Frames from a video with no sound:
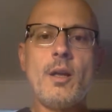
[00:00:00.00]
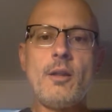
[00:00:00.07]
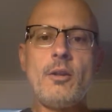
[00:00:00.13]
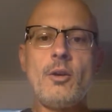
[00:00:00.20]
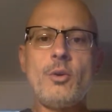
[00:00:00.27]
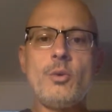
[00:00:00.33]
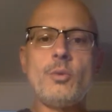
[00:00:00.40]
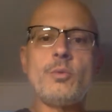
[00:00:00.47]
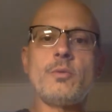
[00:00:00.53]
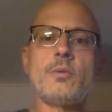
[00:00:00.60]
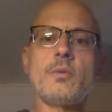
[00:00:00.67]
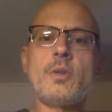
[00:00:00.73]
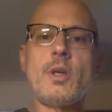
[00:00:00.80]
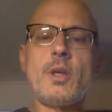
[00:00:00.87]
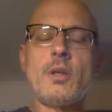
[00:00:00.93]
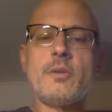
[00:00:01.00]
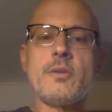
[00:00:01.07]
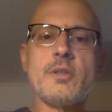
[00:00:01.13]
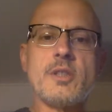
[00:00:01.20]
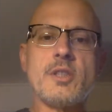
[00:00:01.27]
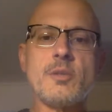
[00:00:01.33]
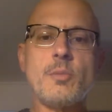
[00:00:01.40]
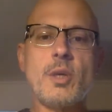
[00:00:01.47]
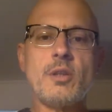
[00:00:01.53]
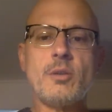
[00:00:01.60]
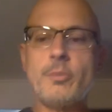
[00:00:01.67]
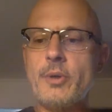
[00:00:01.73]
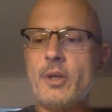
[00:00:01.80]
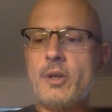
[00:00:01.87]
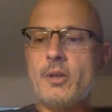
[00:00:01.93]
Hello, this is
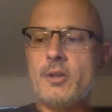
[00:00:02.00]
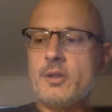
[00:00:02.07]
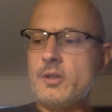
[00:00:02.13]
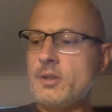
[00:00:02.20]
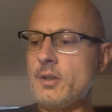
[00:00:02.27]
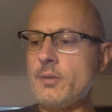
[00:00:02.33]
Michael Paris.